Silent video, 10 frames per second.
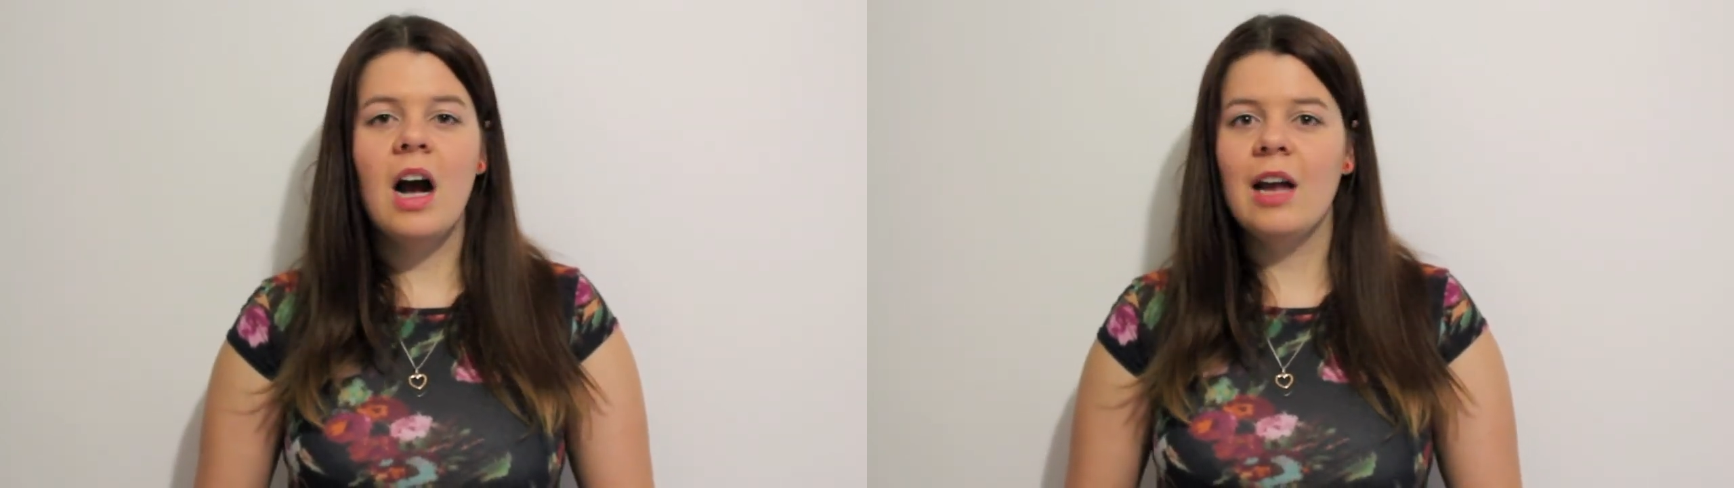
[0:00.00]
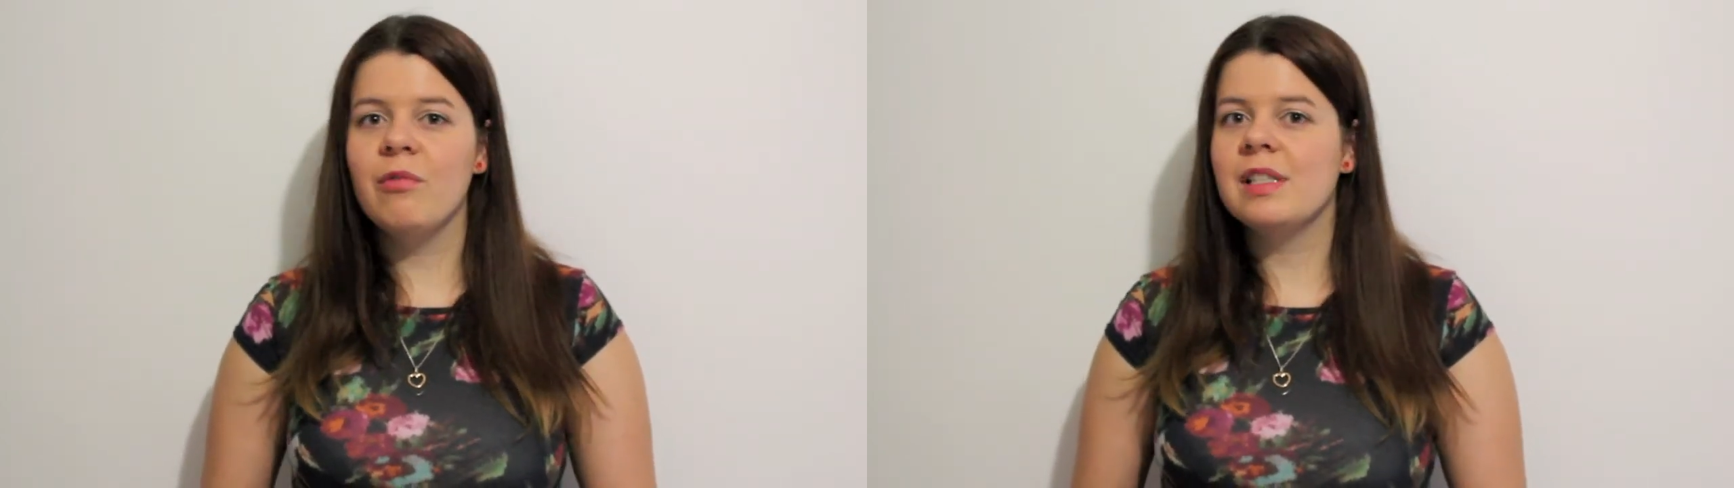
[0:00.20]

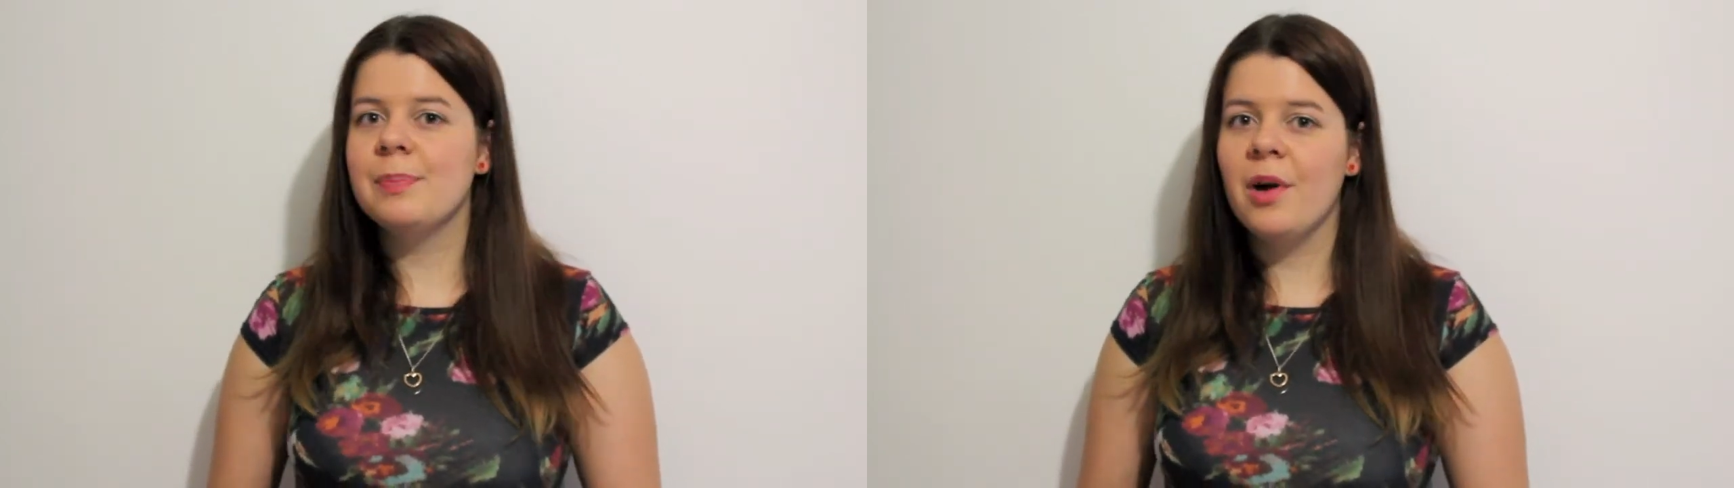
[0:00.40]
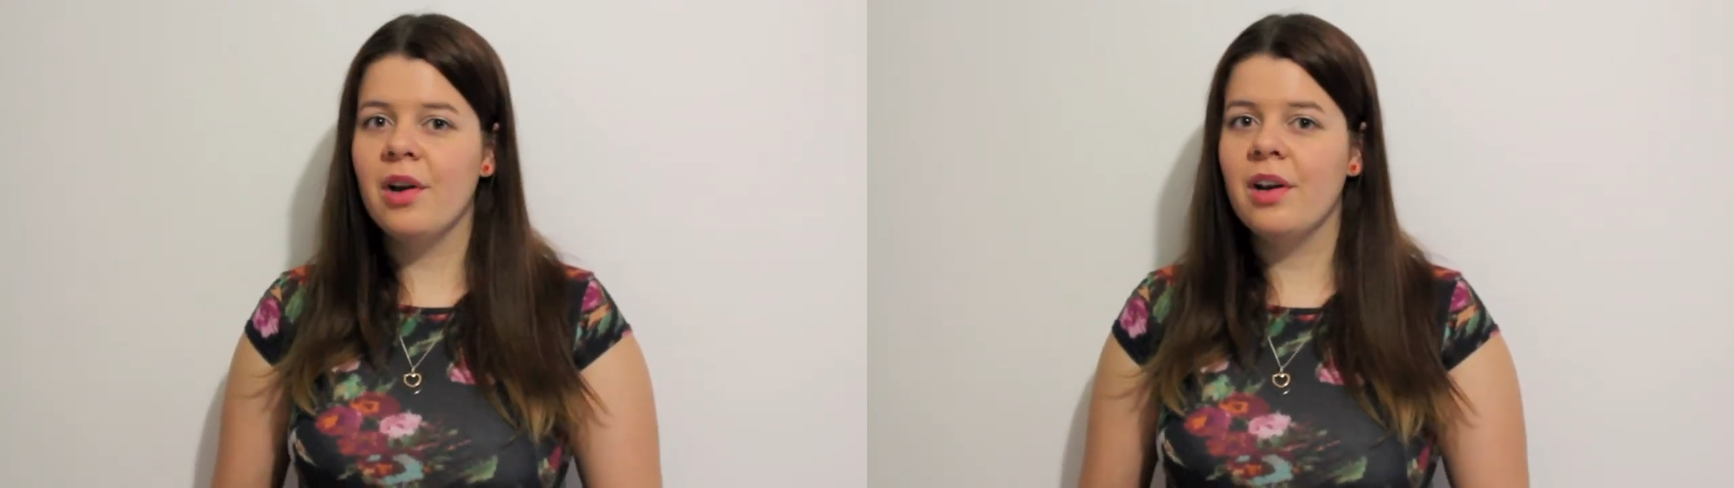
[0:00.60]
I'd
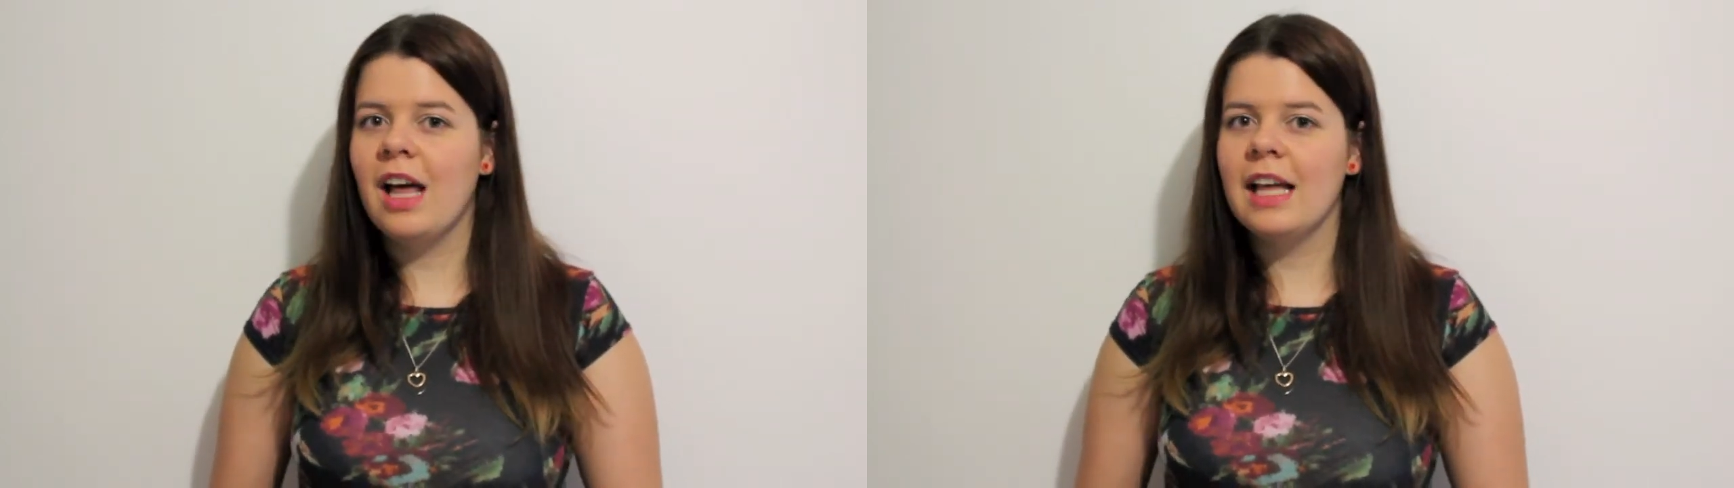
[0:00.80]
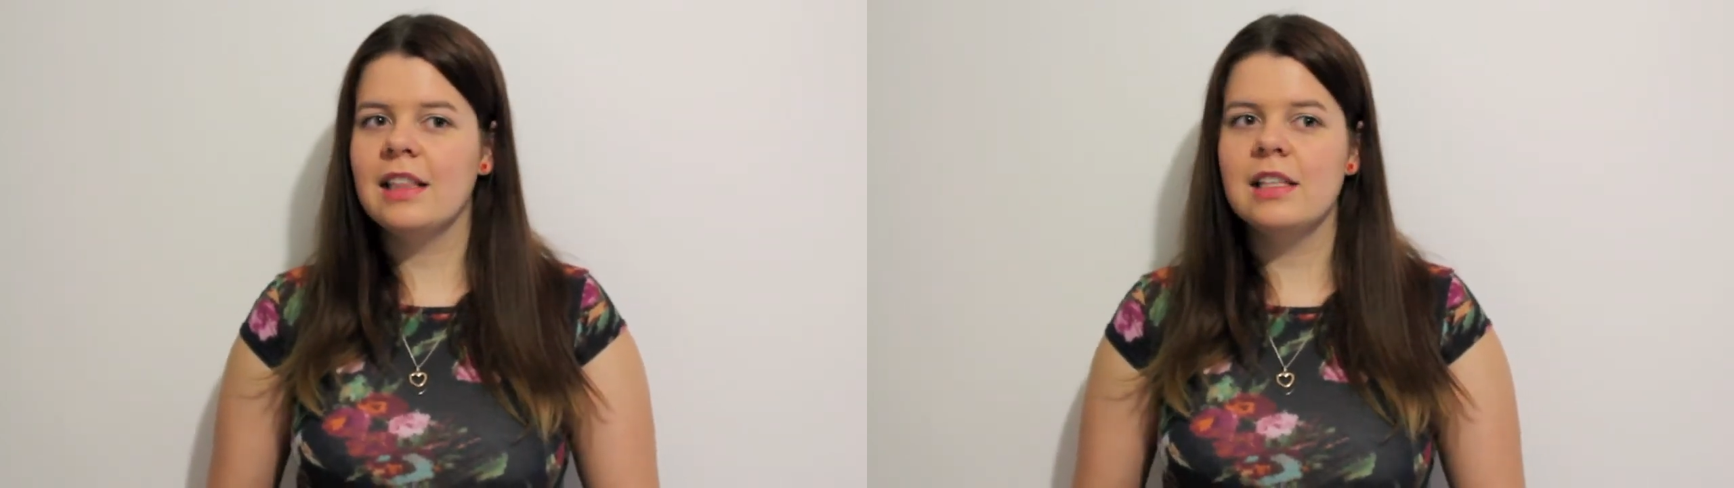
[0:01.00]
respond like